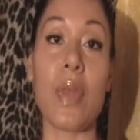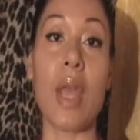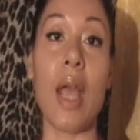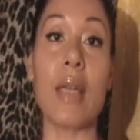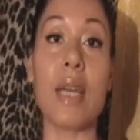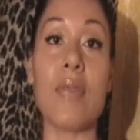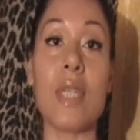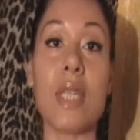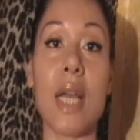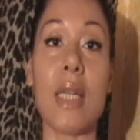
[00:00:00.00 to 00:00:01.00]
and I've
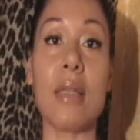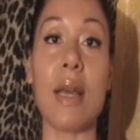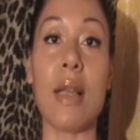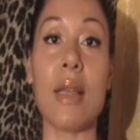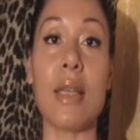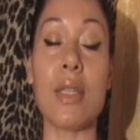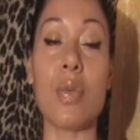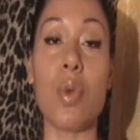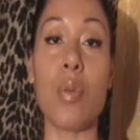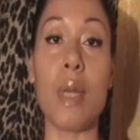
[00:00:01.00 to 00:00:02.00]
decided that
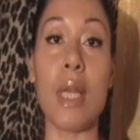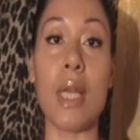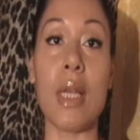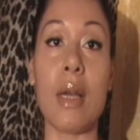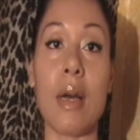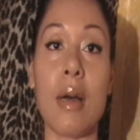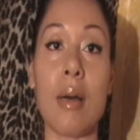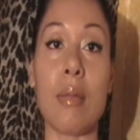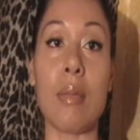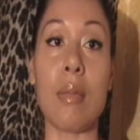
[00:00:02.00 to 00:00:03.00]
this will be
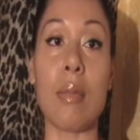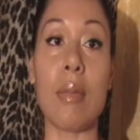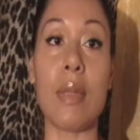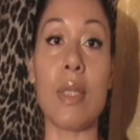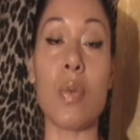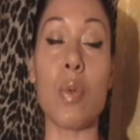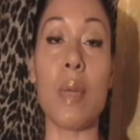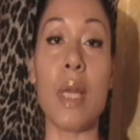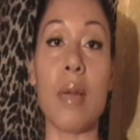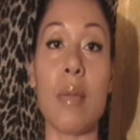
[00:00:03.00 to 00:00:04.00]

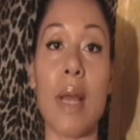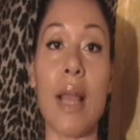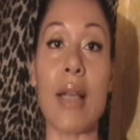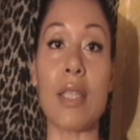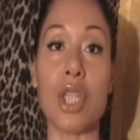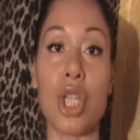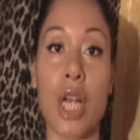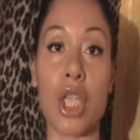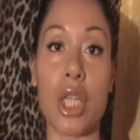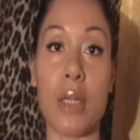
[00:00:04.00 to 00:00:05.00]
my last
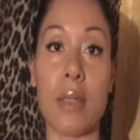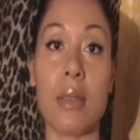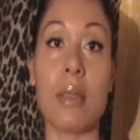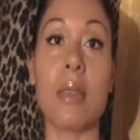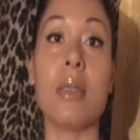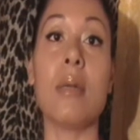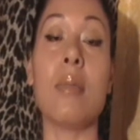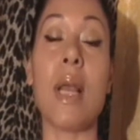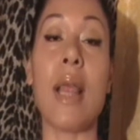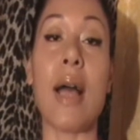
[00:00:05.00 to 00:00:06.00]
injection,
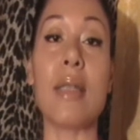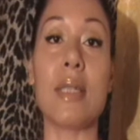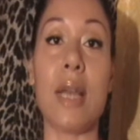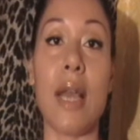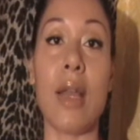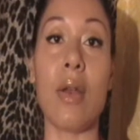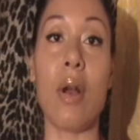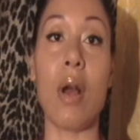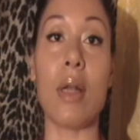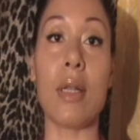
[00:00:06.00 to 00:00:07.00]
my last day
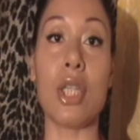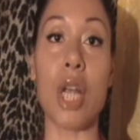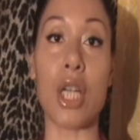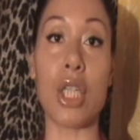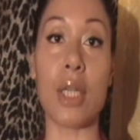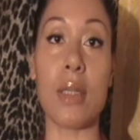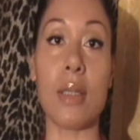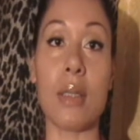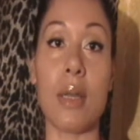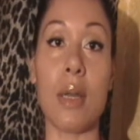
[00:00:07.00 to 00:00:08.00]
on
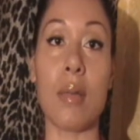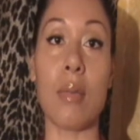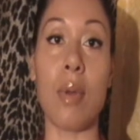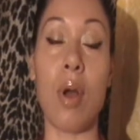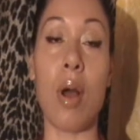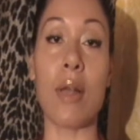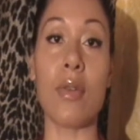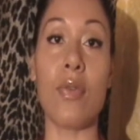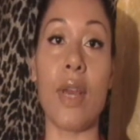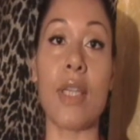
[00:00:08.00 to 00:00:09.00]
injections
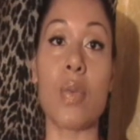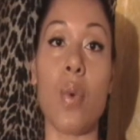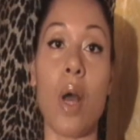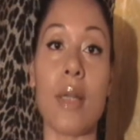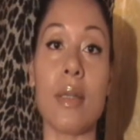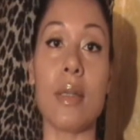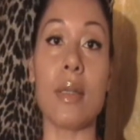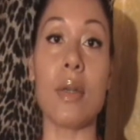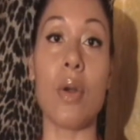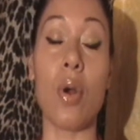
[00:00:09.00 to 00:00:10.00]
on phase 1,
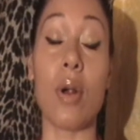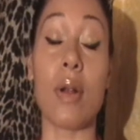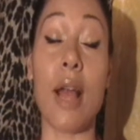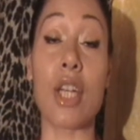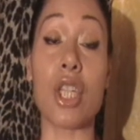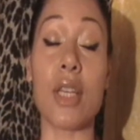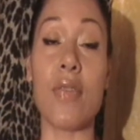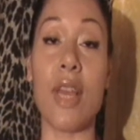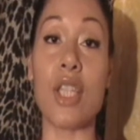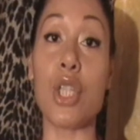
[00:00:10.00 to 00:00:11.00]
or actually
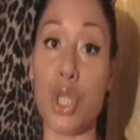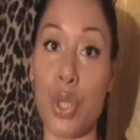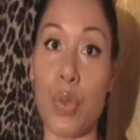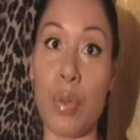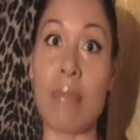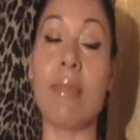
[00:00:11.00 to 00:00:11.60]
phase 2,